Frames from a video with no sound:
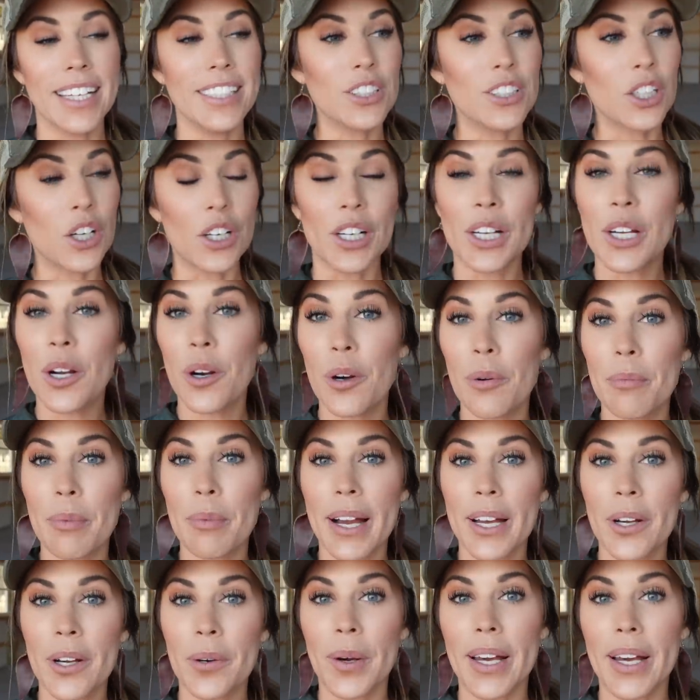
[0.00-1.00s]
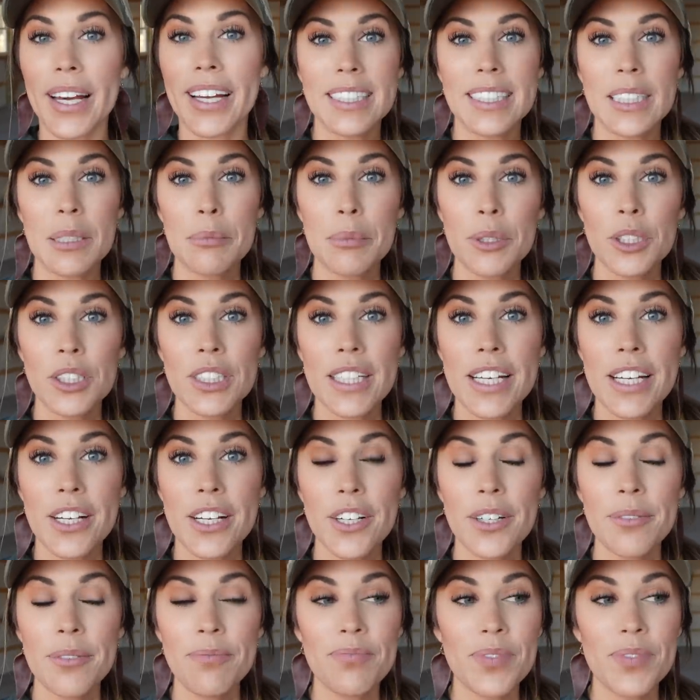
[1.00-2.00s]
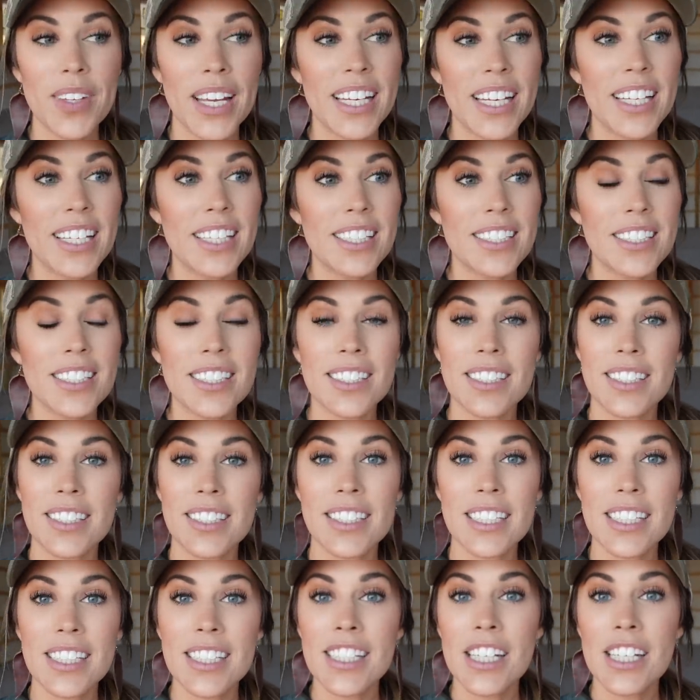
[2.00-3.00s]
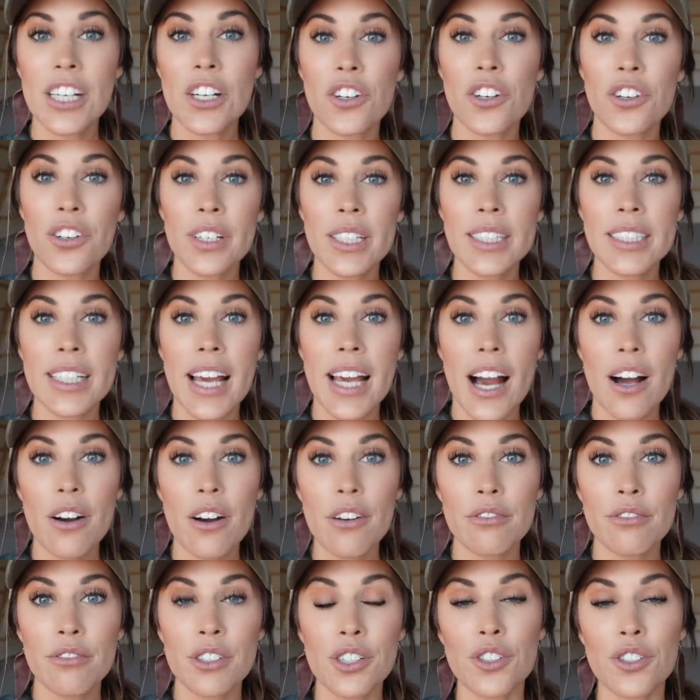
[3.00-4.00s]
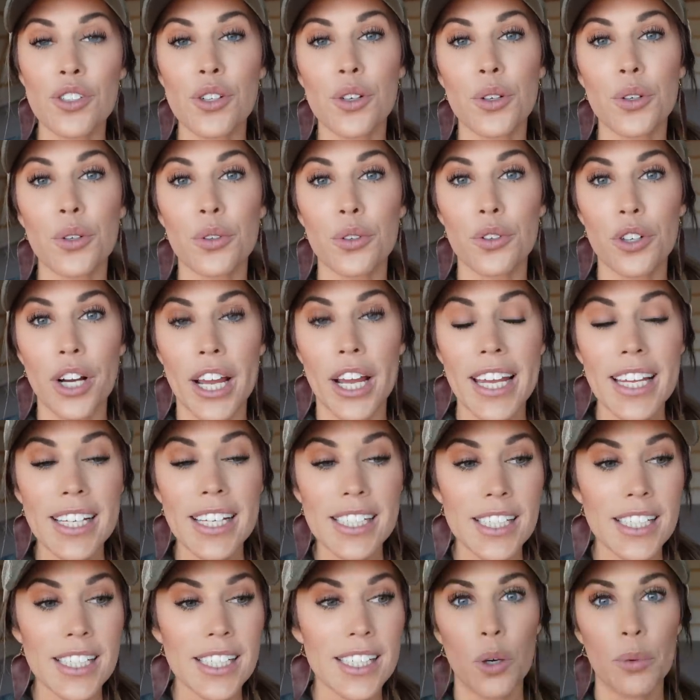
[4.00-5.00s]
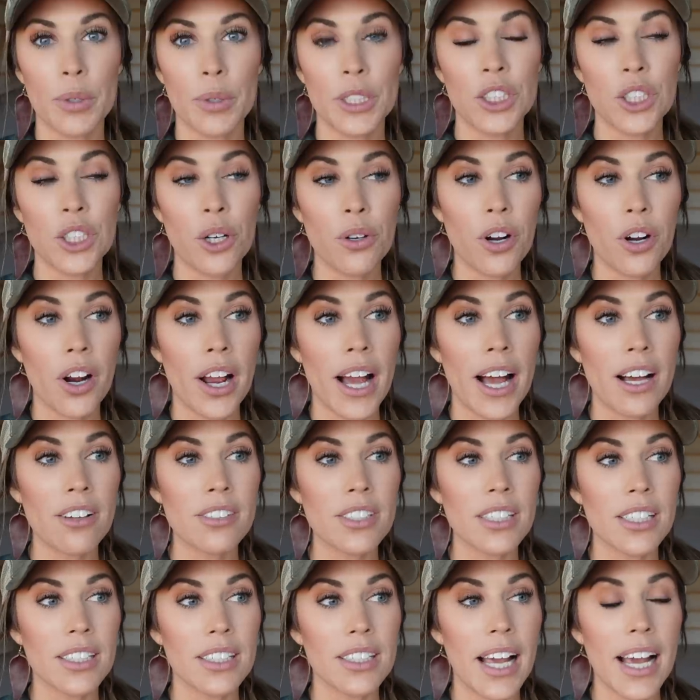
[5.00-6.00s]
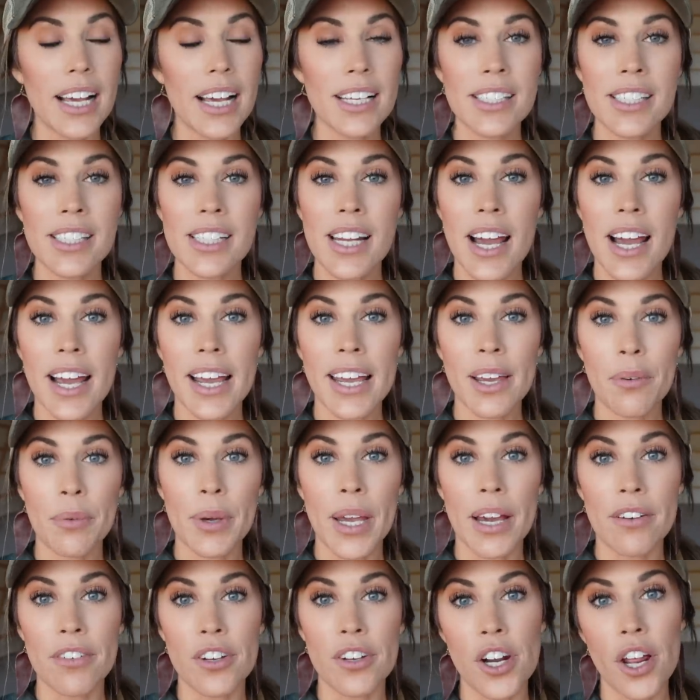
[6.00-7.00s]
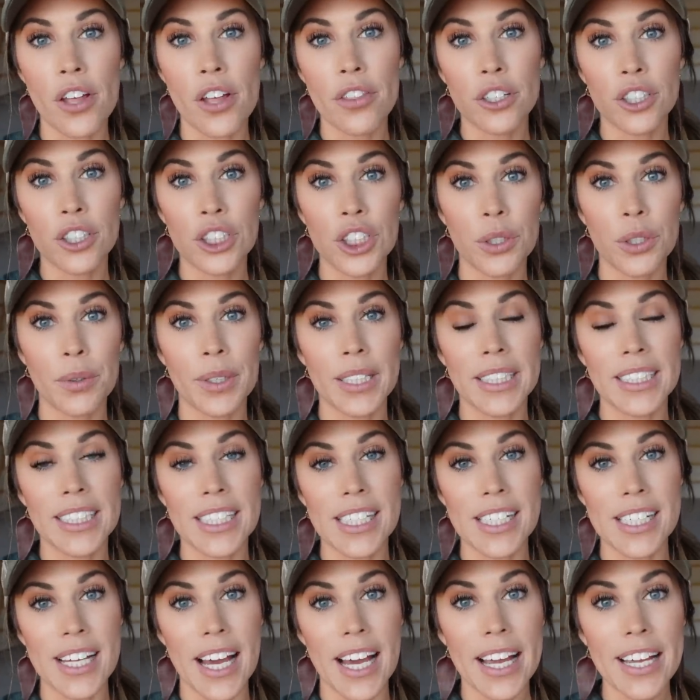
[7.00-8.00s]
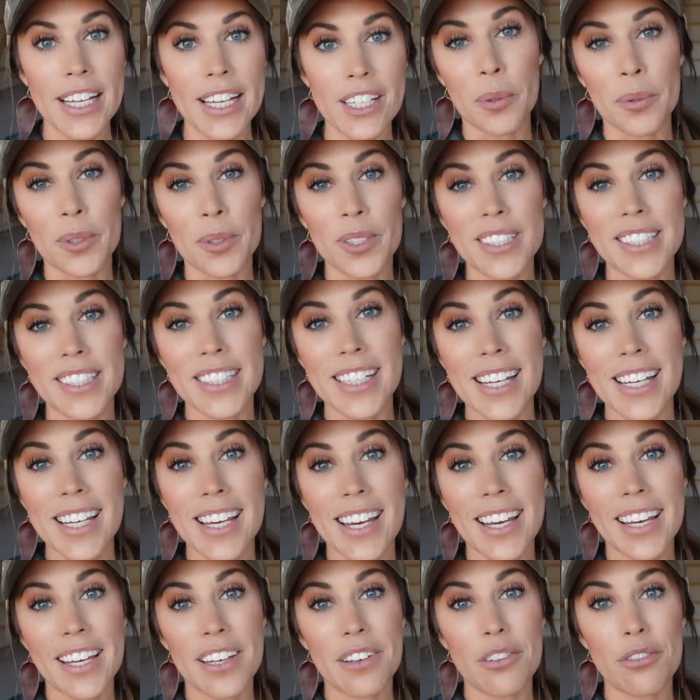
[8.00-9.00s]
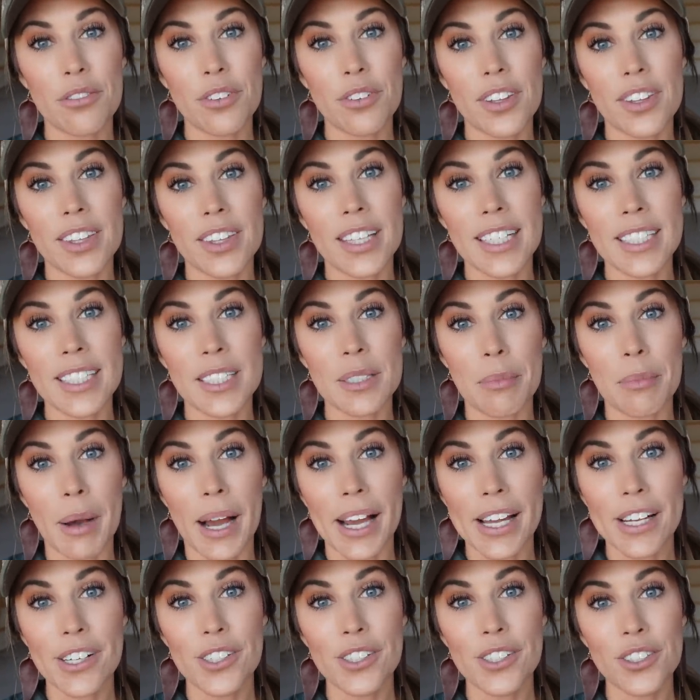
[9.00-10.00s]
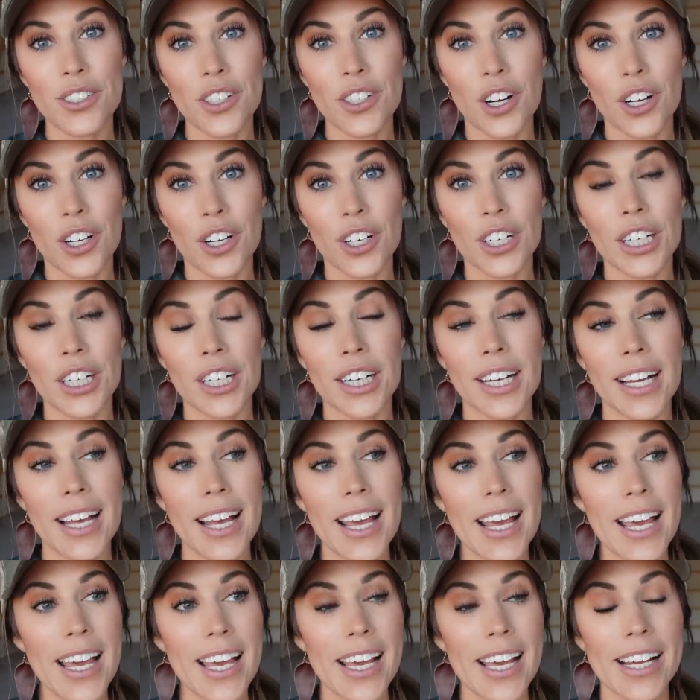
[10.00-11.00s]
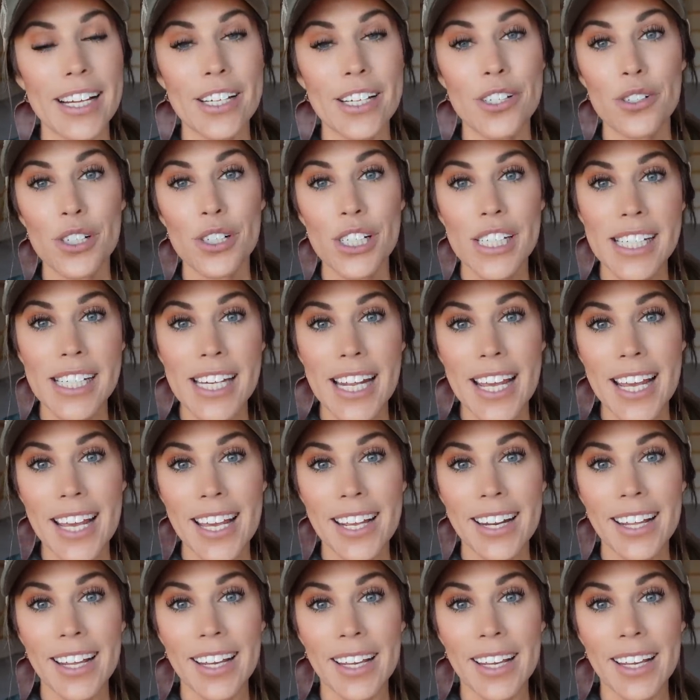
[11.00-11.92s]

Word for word: It's already going by quick. December's here. It is 60 degrees out. It feels great. We showed our house last night. We have another showing tonight. So we'll see if these buyers are interested,